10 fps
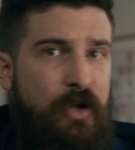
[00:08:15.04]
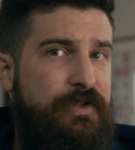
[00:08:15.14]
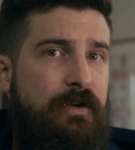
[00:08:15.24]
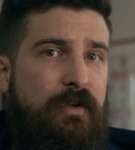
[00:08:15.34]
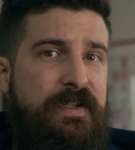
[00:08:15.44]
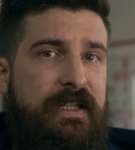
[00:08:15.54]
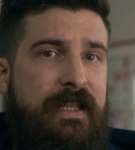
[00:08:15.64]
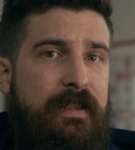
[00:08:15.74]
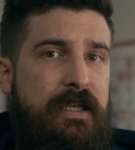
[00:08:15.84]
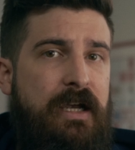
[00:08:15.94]
also noticing
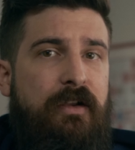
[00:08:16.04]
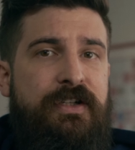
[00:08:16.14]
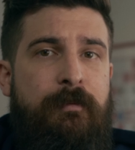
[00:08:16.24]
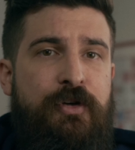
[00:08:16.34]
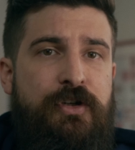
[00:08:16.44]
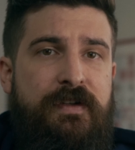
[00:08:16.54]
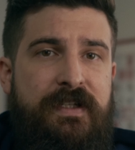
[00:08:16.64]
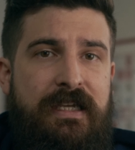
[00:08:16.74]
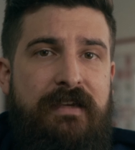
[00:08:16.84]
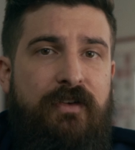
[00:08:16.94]
that the color temperature
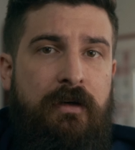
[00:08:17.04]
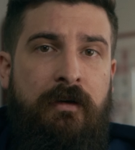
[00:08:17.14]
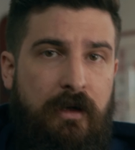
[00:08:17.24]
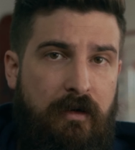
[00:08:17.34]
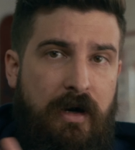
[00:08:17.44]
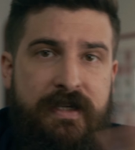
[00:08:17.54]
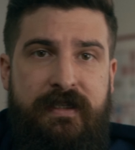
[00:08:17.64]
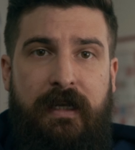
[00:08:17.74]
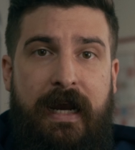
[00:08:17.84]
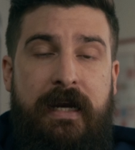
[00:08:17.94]
is even across
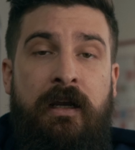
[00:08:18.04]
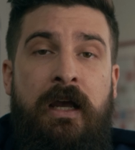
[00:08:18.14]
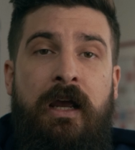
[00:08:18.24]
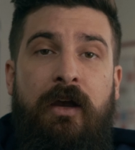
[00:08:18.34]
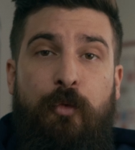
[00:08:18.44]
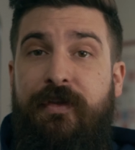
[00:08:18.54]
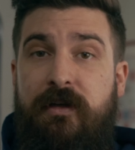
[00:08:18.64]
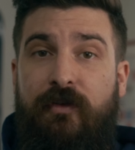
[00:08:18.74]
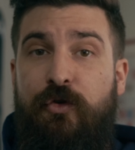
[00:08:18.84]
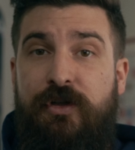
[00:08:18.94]
the light when the
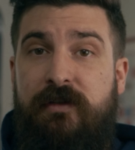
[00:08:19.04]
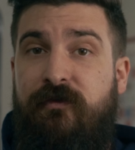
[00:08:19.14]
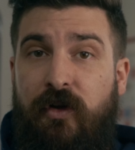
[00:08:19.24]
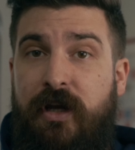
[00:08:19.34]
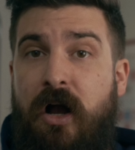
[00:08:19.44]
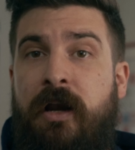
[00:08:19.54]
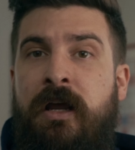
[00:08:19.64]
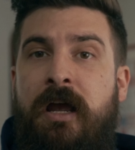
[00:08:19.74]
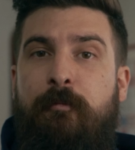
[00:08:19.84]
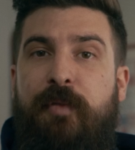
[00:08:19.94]
diffusion is fully on,
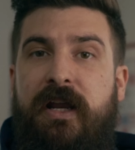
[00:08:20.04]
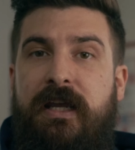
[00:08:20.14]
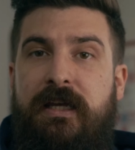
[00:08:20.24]
but